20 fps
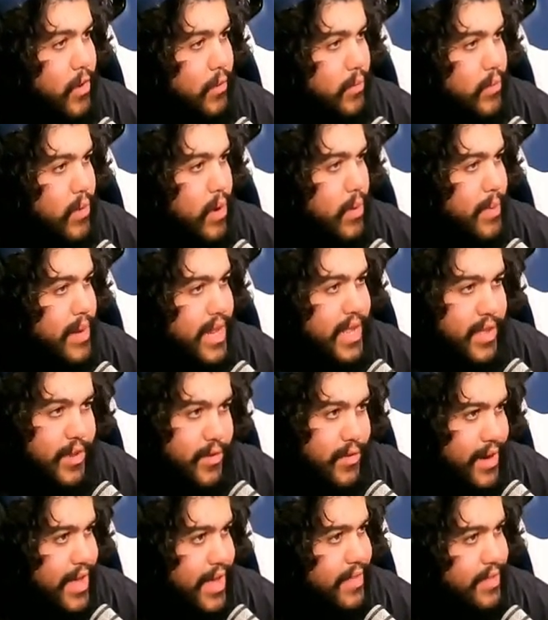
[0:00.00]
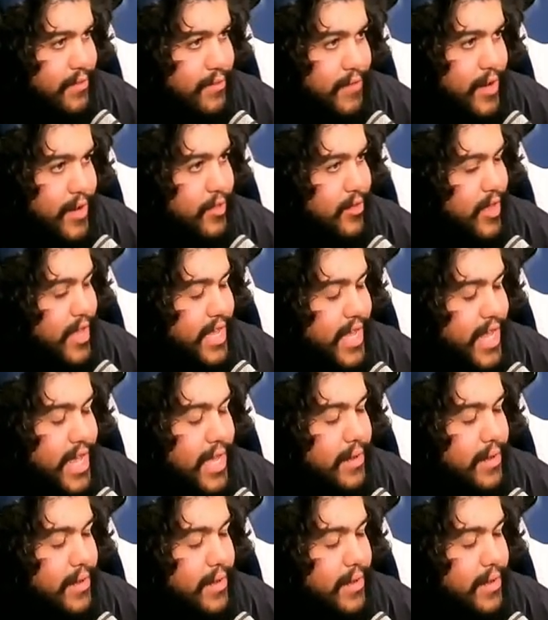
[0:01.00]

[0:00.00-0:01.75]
with Roman and you're not the finish line yet.